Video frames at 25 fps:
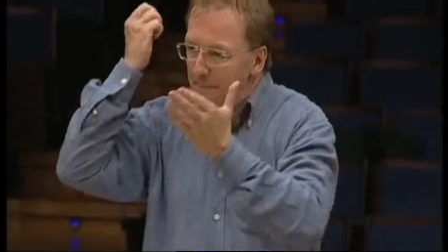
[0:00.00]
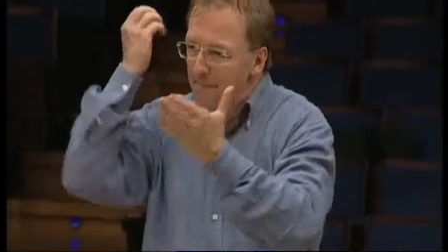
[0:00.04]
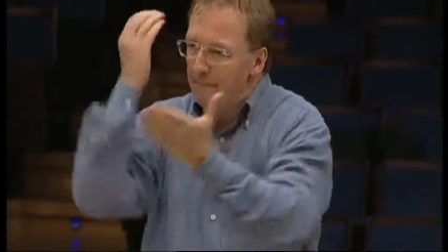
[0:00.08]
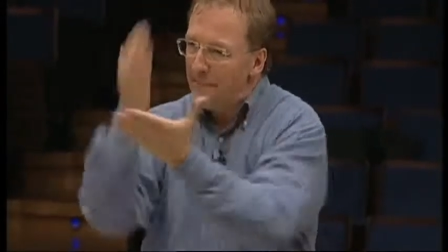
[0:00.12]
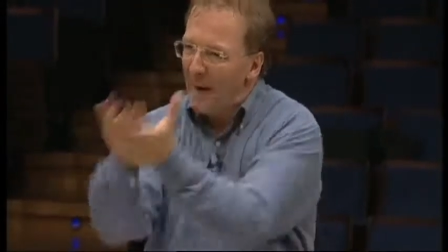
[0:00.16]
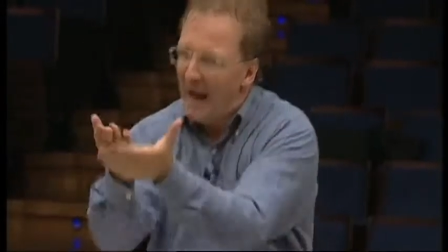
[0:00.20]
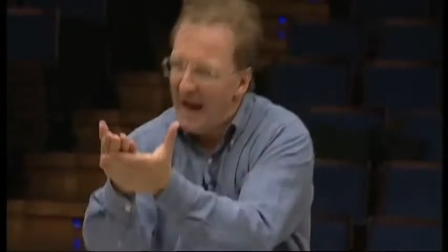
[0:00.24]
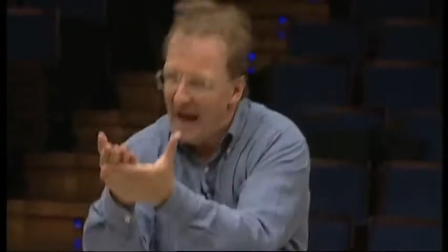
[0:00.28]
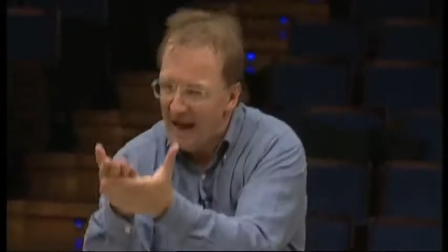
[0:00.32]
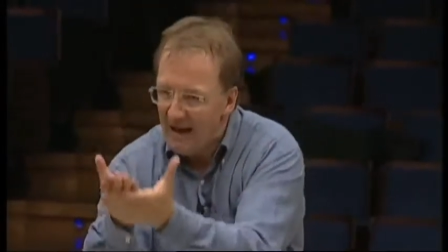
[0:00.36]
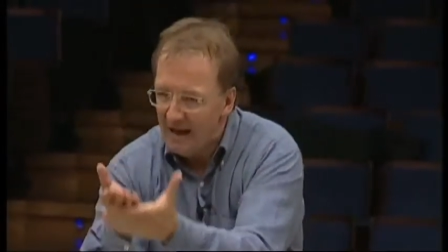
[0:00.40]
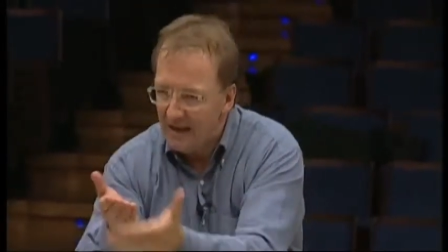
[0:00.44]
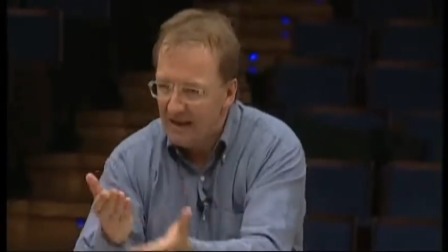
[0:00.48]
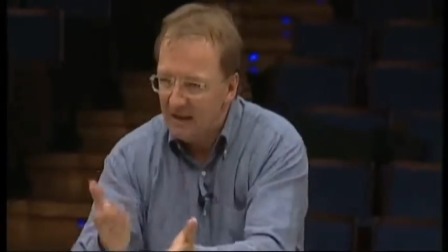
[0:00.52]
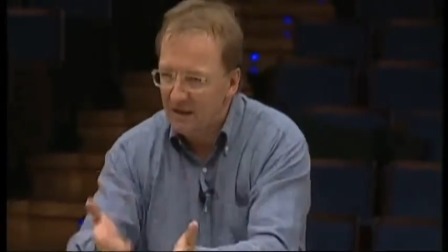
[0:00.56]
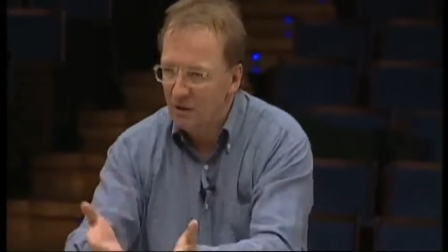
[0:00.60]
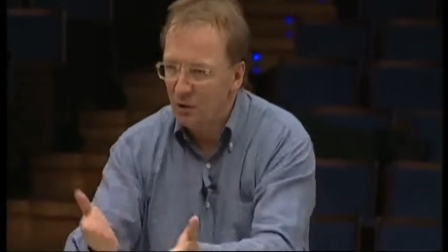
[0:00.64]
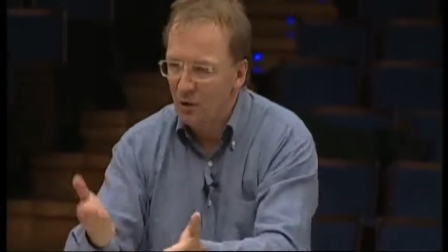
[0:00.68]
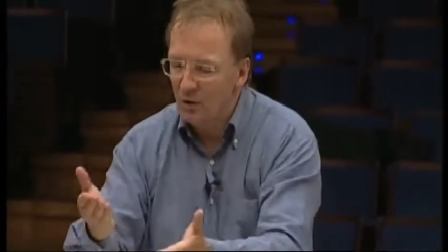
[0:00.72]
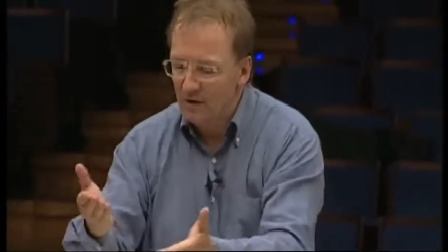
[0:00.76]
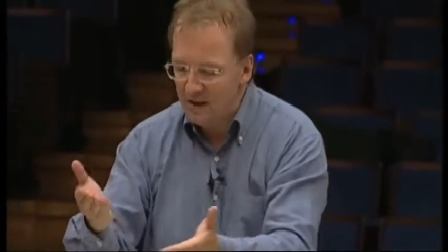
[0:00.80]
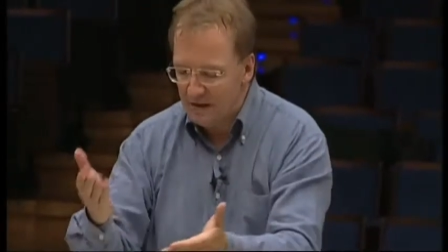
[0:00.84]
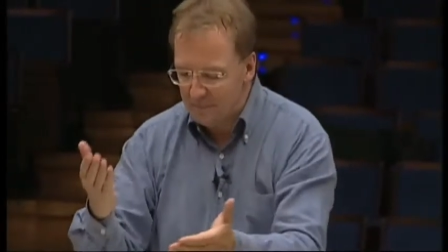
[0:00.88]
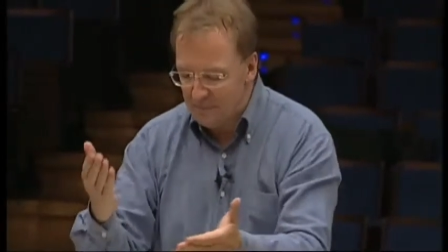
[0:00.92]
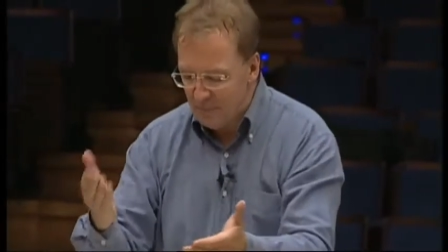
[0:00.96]
Bah! You
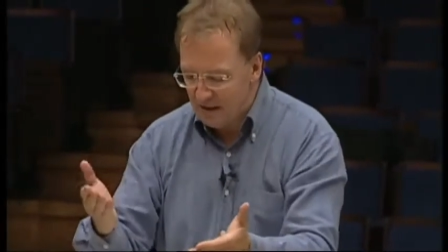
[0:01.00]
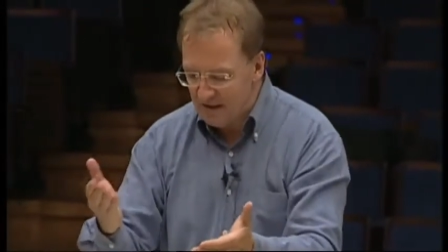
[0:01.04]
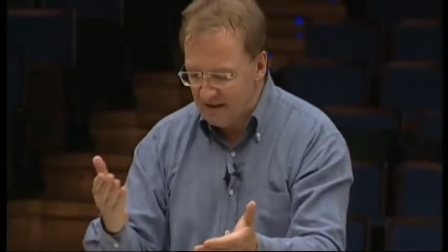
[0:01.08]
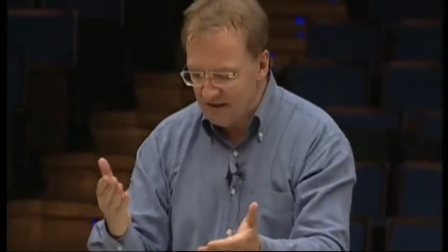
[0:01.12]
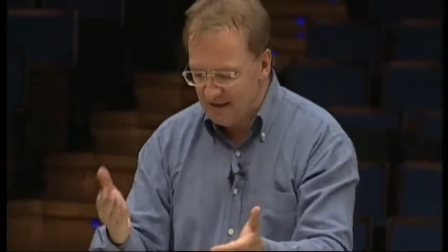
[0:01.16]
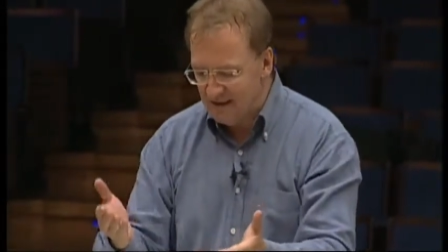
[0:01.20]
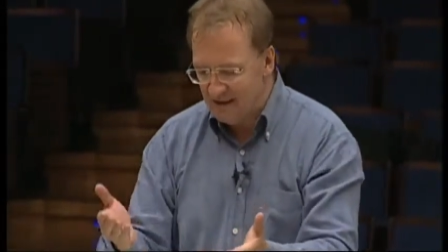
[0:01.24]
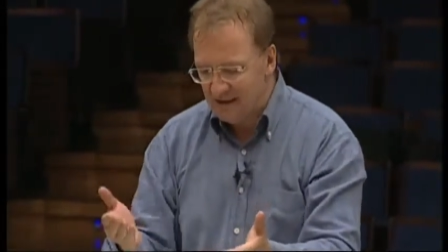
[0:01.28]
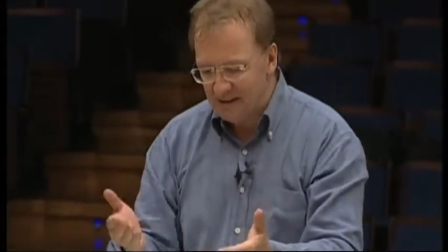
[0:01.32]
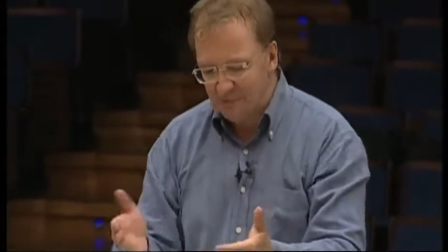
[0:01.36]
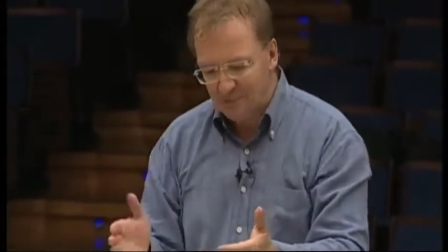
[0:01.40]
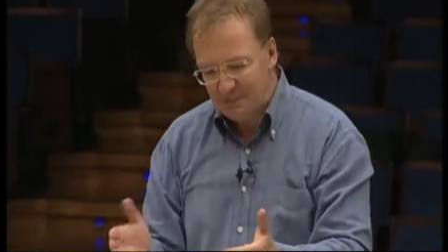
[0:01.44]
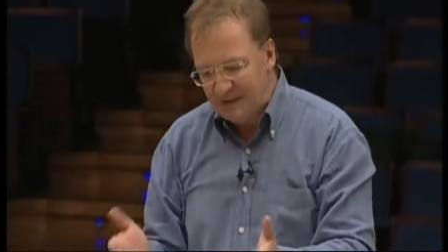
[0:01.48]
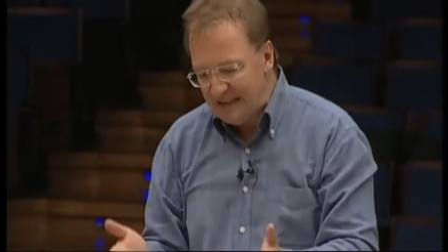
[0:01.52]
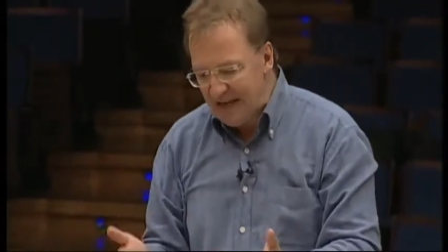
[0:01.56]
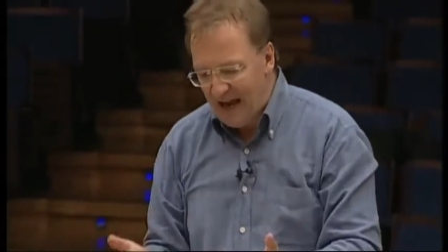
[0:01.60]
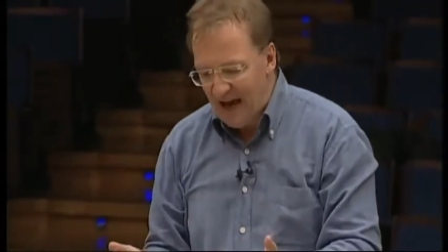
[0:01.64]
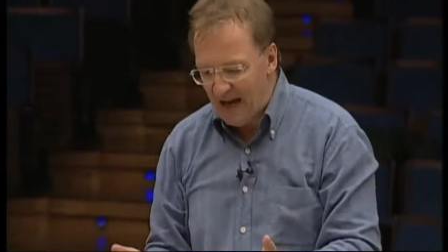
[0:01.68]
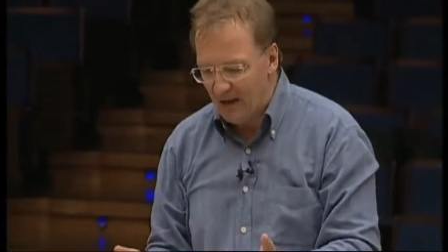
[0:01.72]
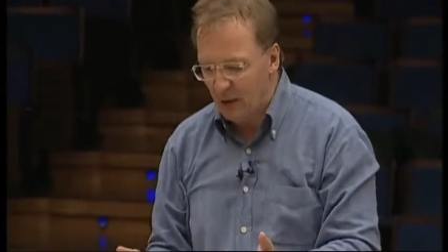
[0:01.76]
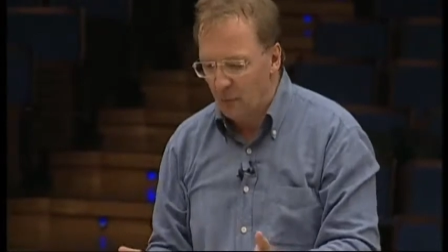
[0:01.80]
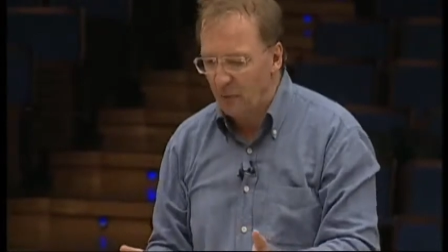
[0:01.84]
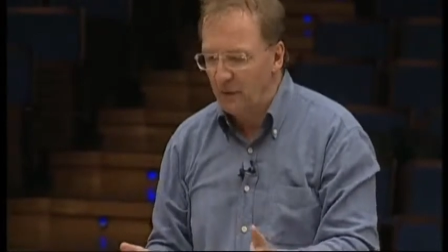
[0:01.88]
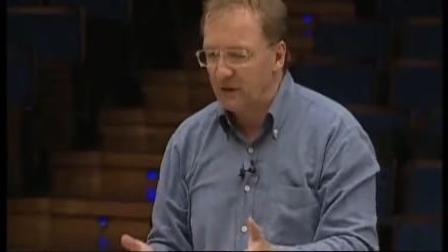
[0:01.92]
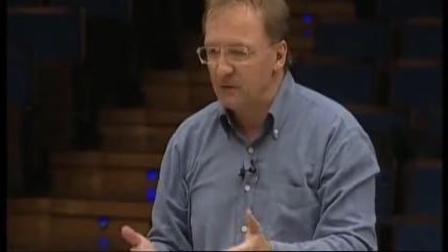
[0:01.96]
know, it, it is
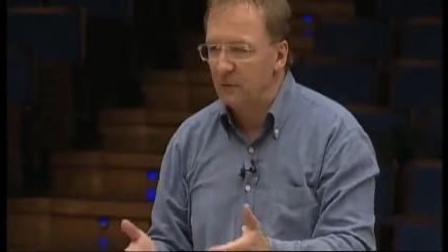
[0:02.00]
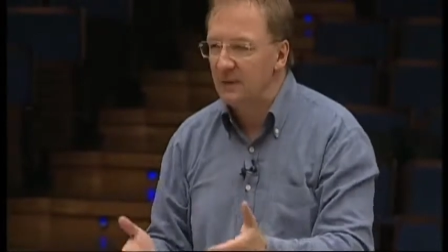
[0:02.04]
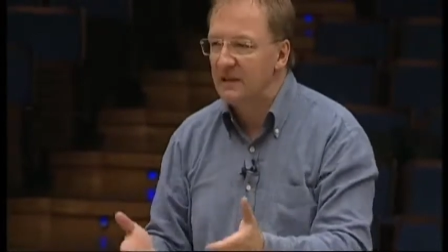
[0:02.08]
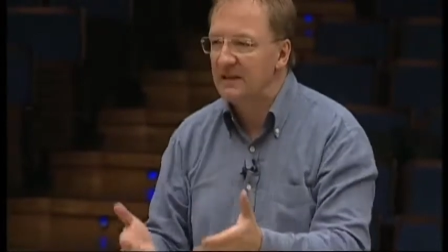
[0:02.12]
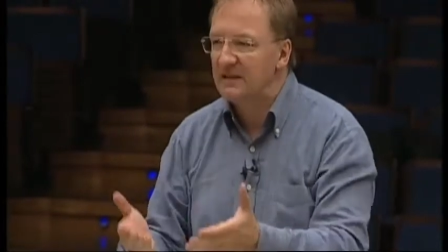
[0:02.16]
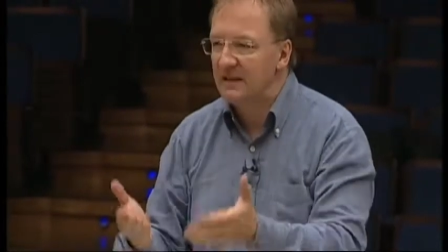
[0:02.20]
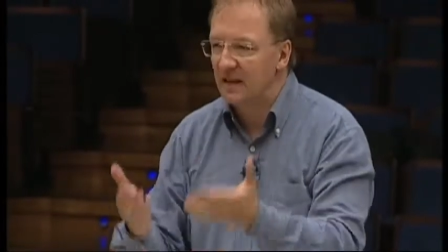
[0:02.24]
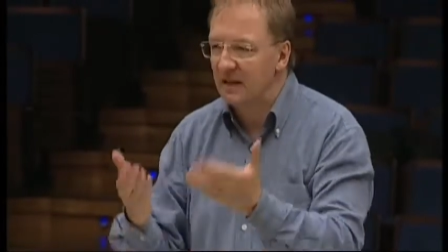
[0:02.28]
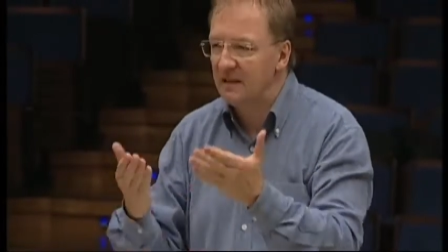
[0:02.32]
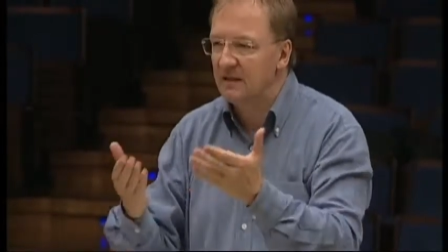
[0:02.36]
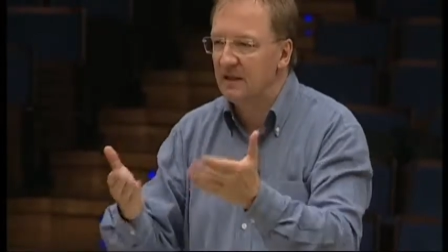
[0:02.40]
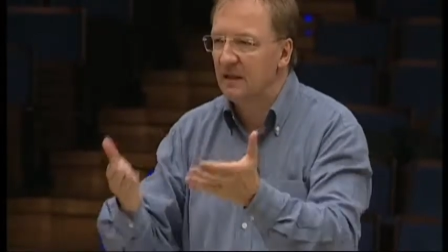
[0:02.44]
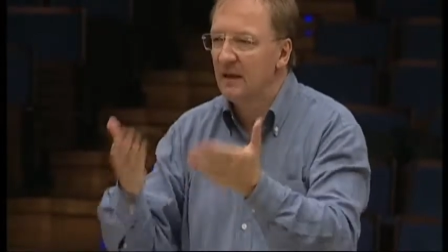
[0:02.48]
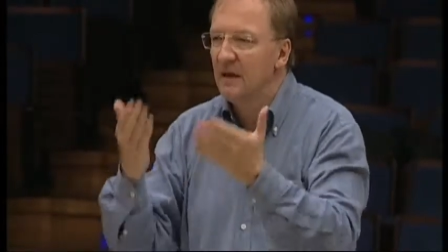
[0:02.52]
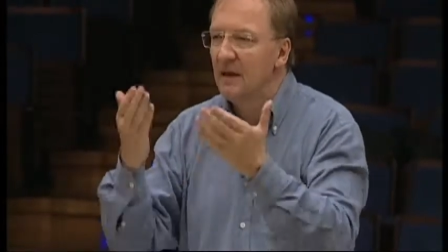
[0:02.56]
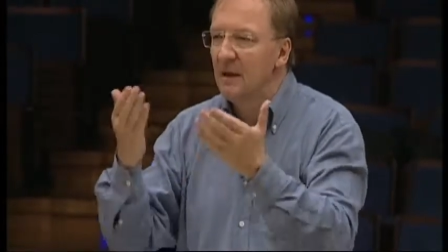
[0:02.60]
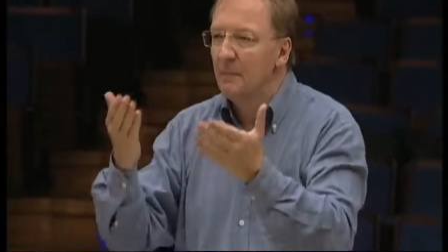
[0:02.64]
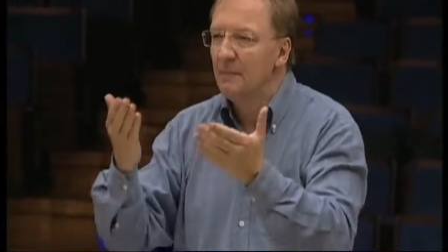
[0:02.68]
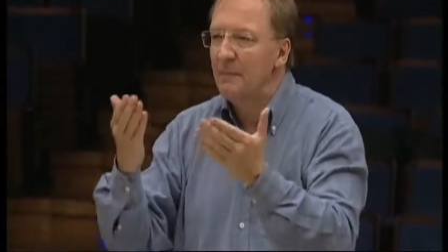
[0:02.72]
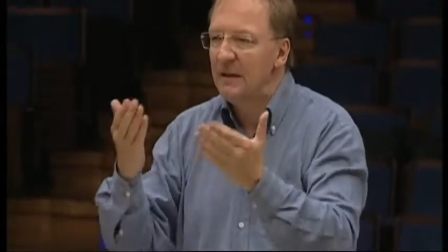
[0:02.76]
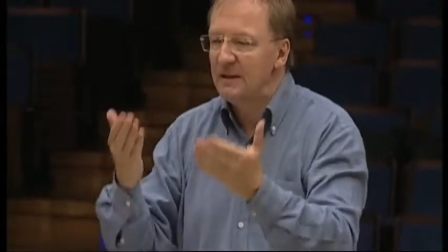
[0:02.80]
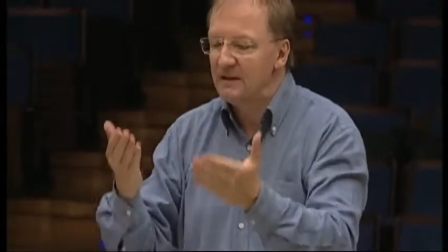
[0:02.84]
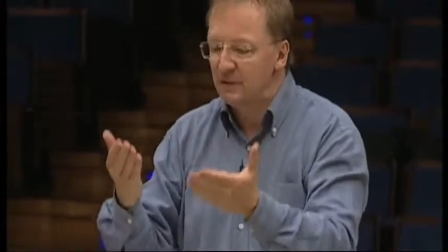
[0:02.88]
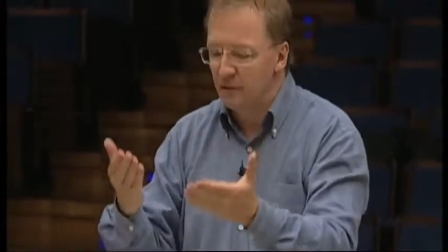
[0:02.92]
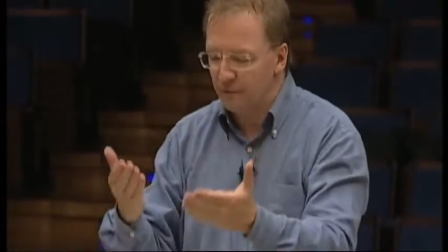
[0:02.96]
piano, but we said
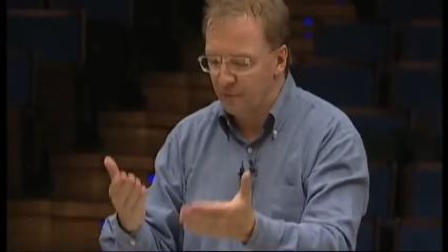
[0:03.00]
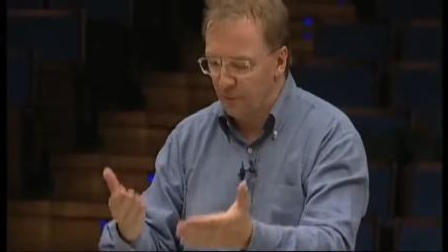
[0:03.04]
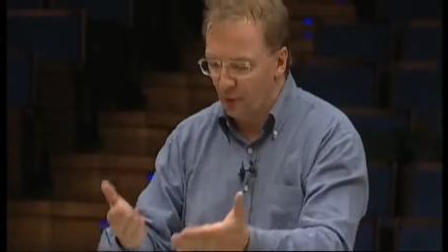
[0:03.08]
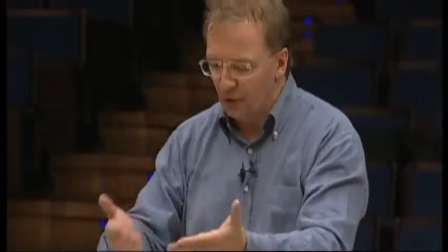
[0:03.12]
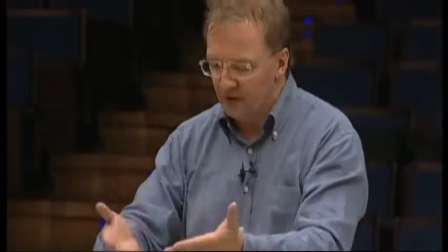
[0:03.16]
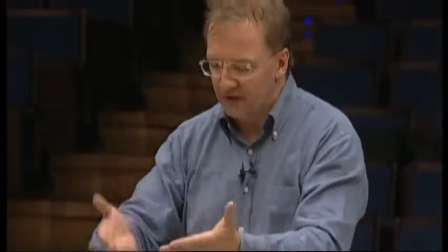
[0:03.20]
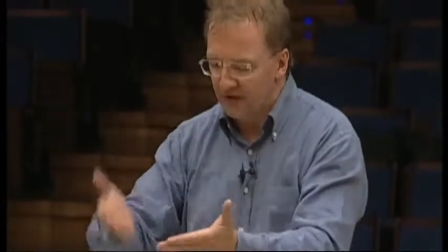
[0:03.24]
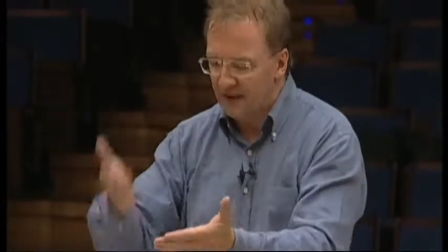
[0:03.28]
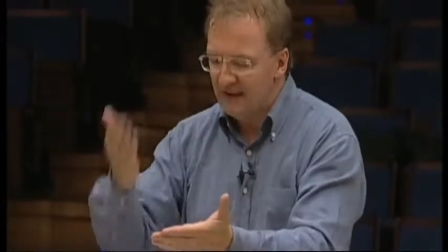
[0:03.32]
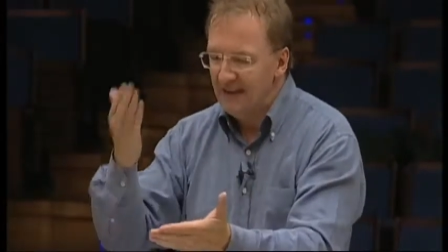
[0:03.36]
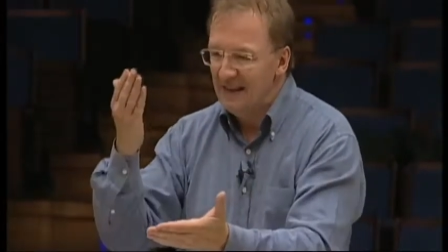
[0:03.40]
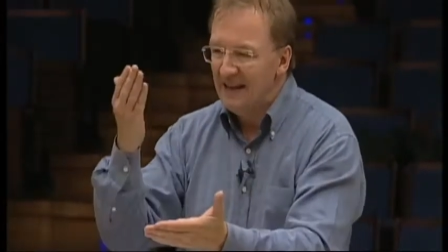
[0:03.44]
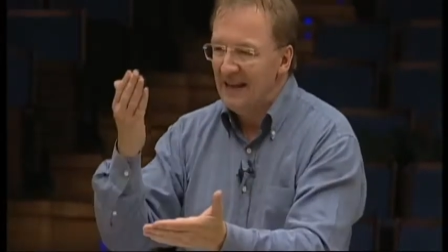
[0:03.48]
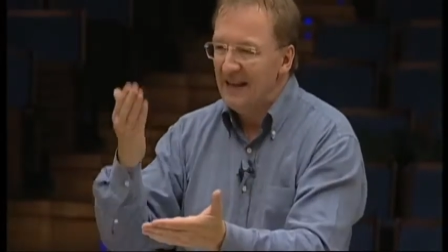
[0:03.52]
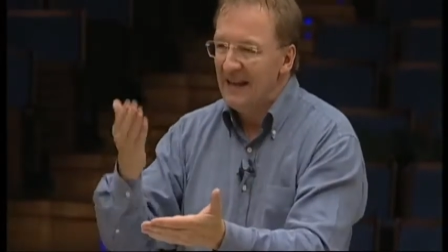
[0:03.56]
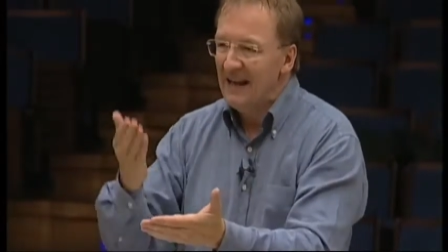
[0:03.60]
mezzo forte,